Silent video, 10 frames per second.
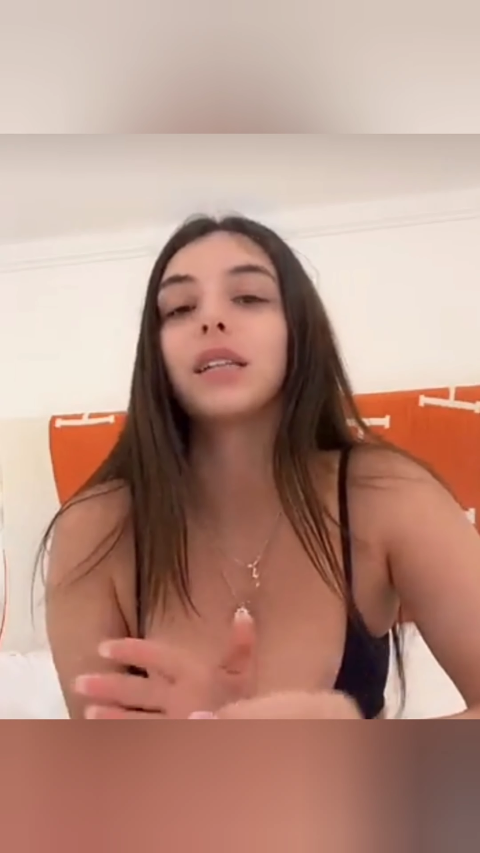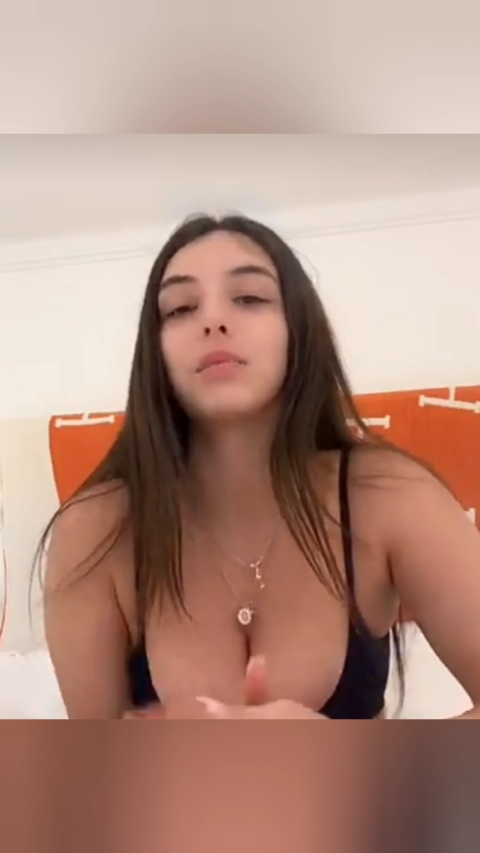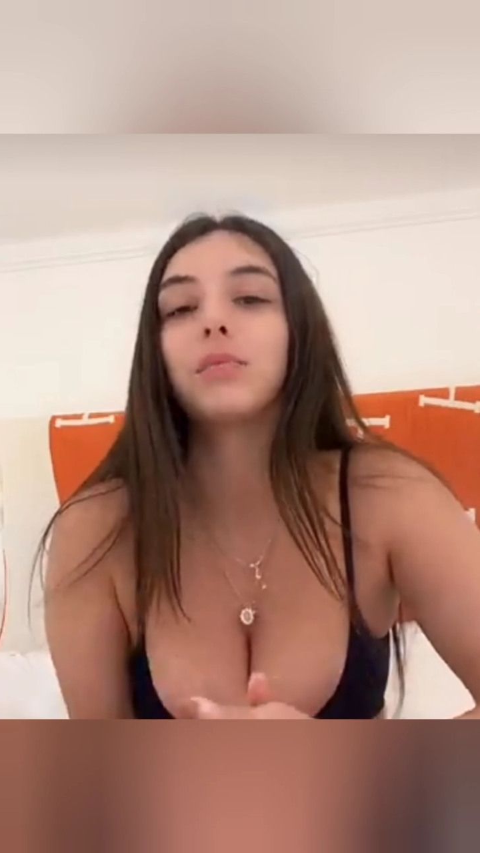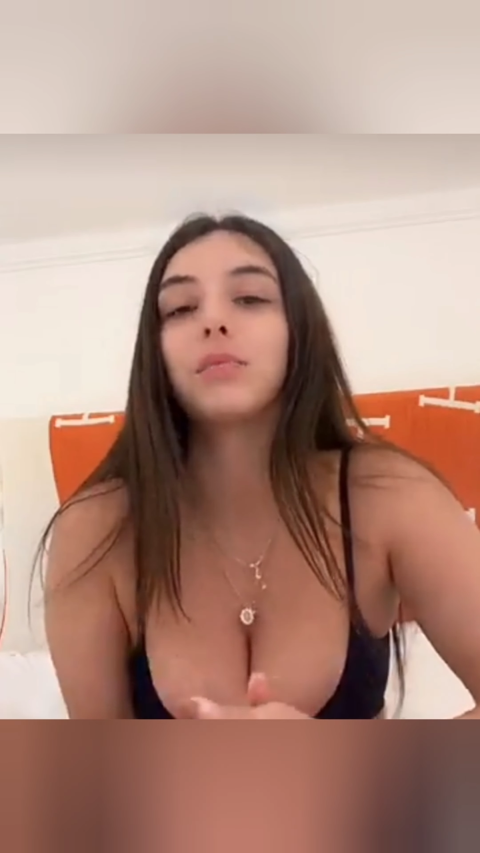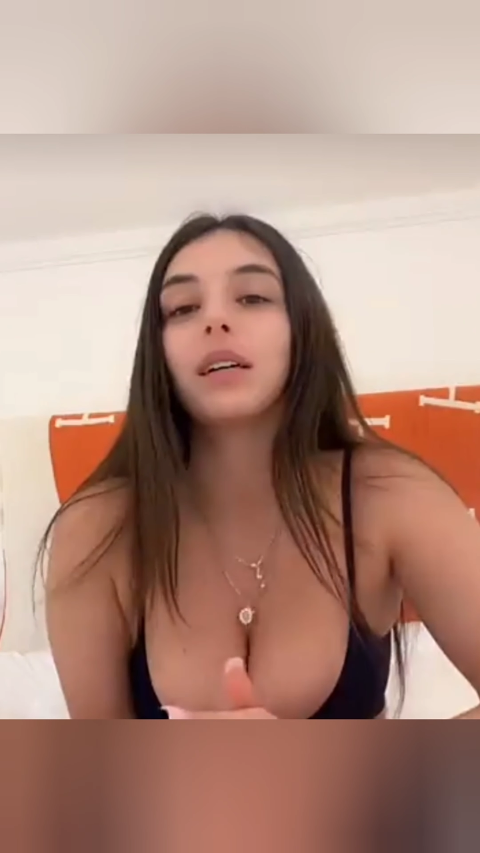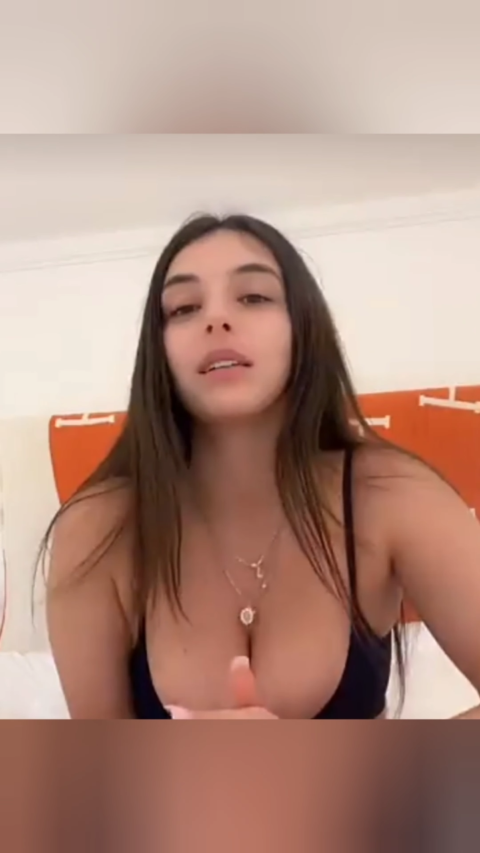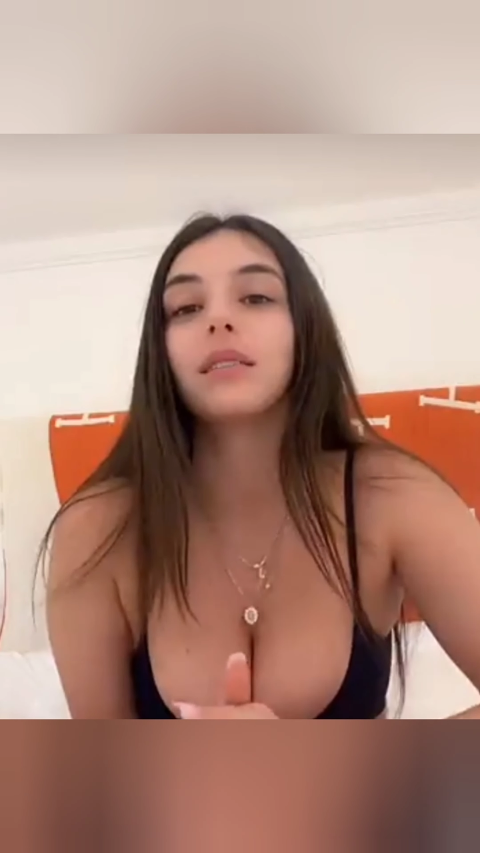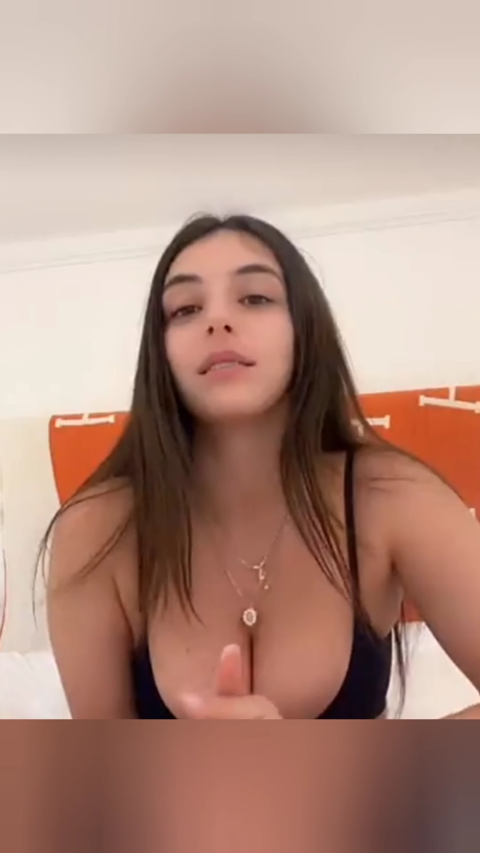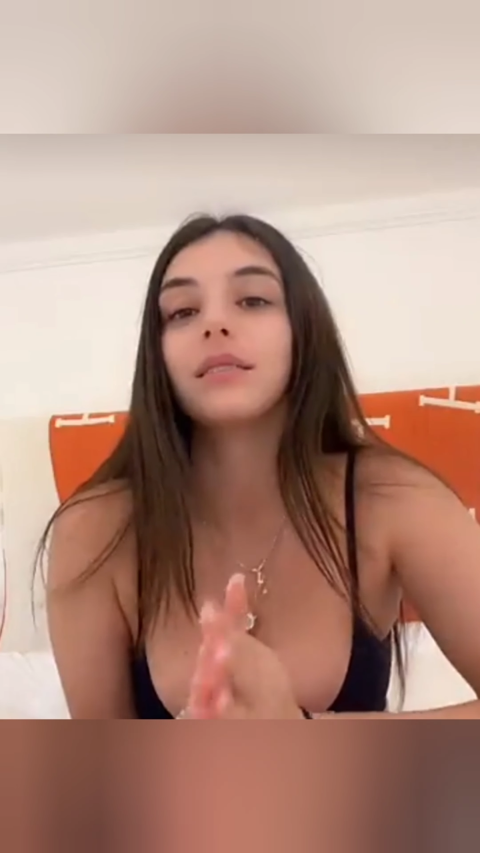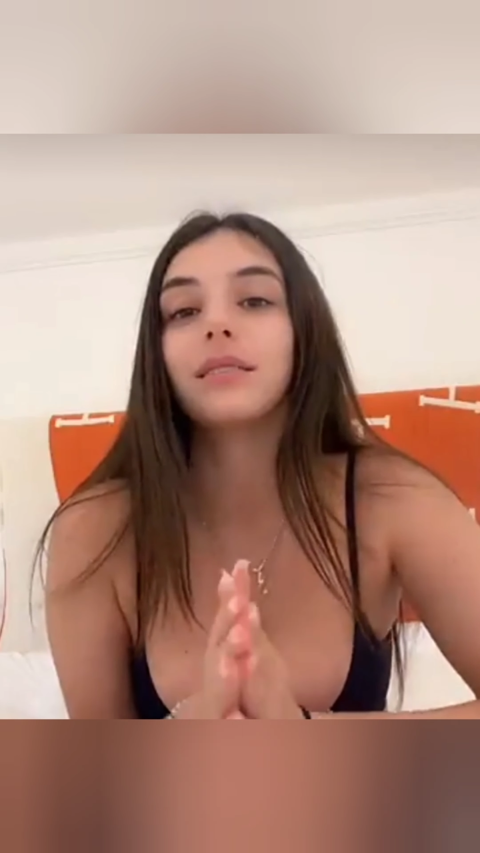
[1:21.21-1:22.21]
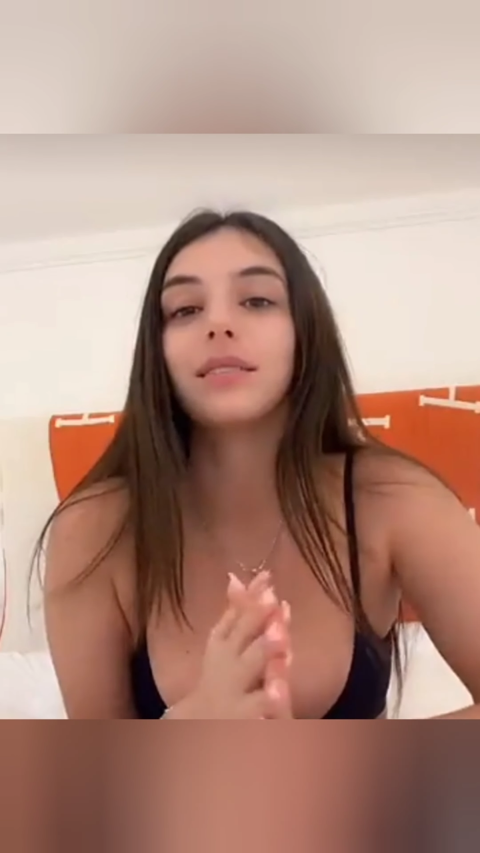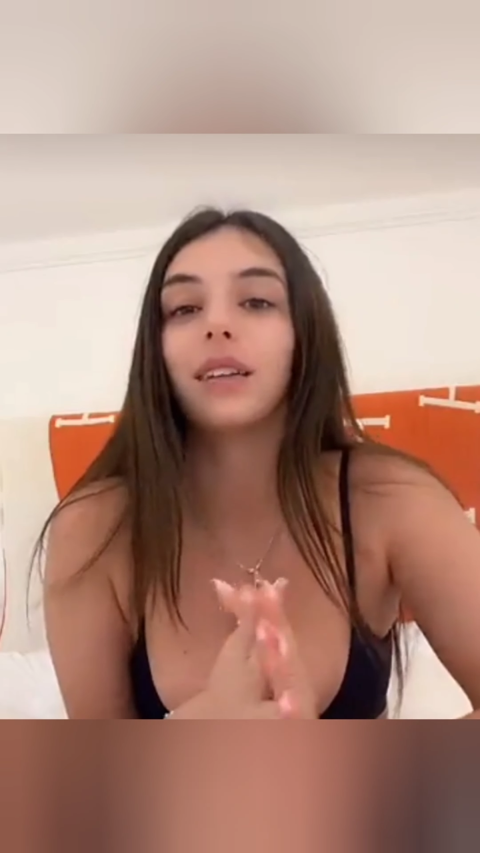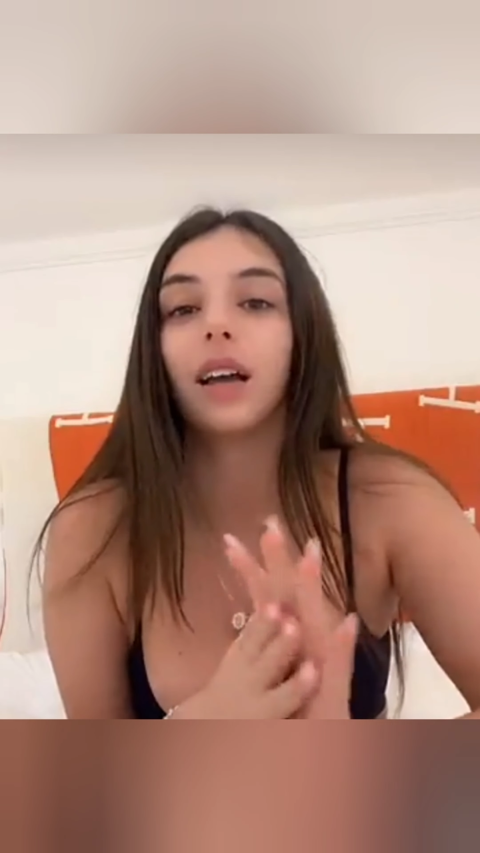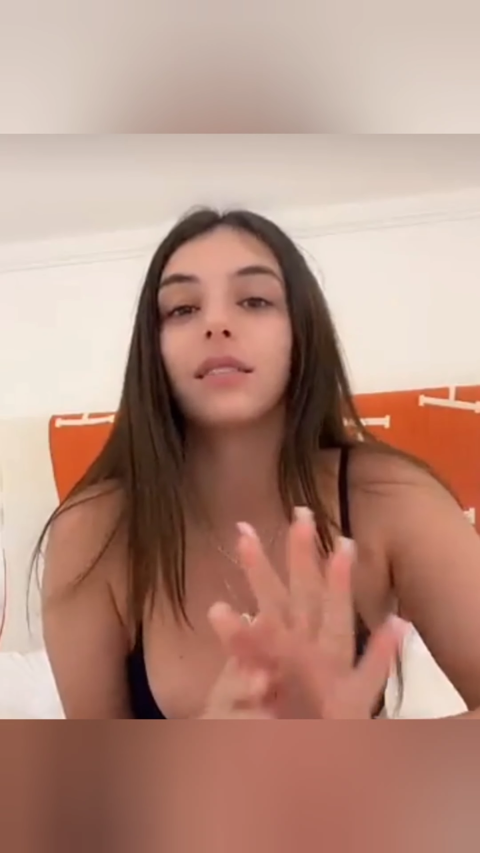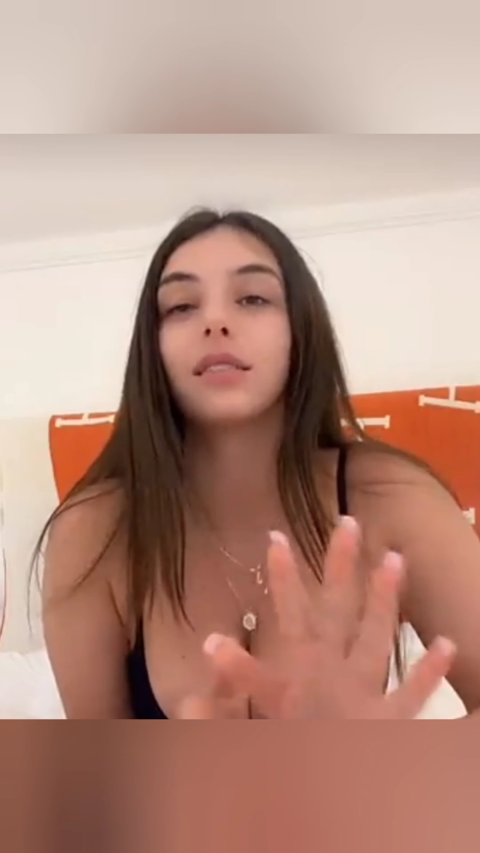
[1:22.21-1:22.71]
But
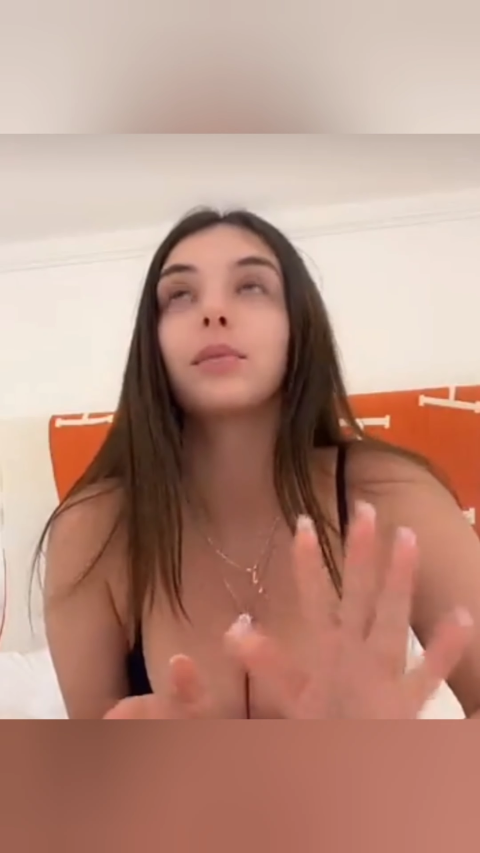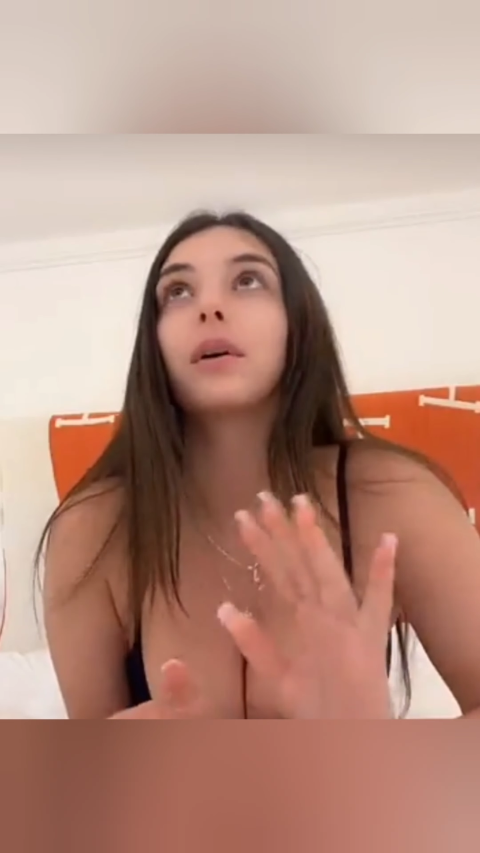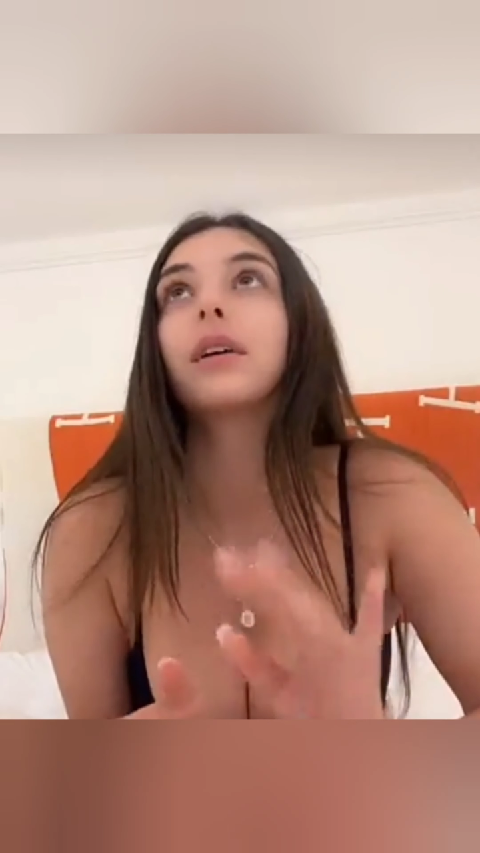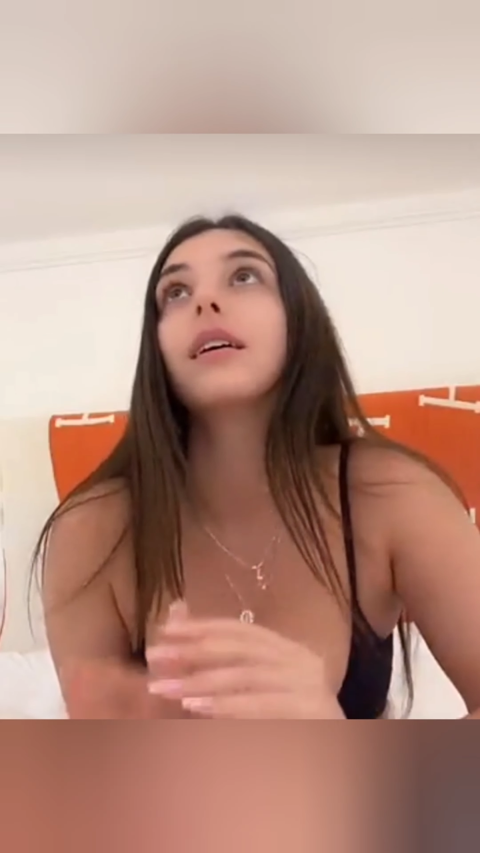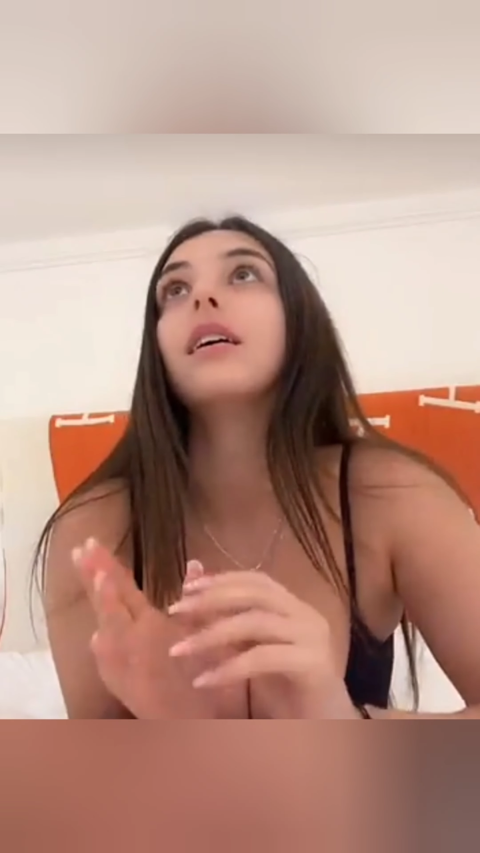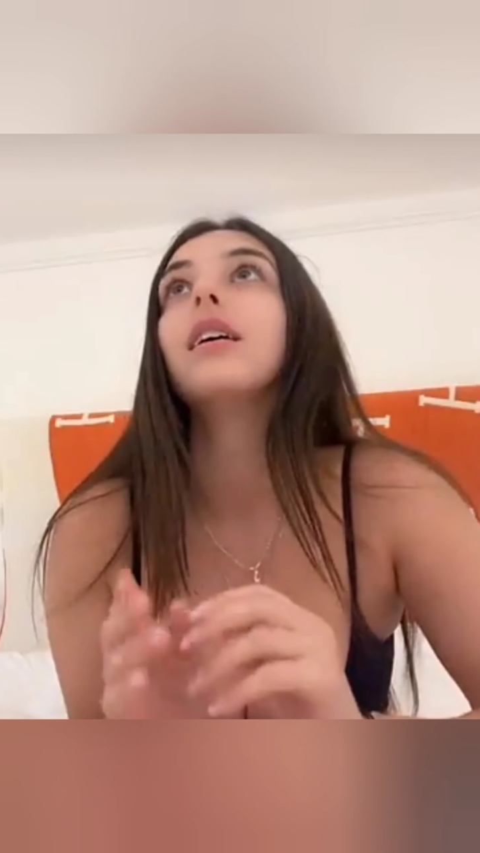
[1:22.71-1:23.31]
yeah, it's a spoiler.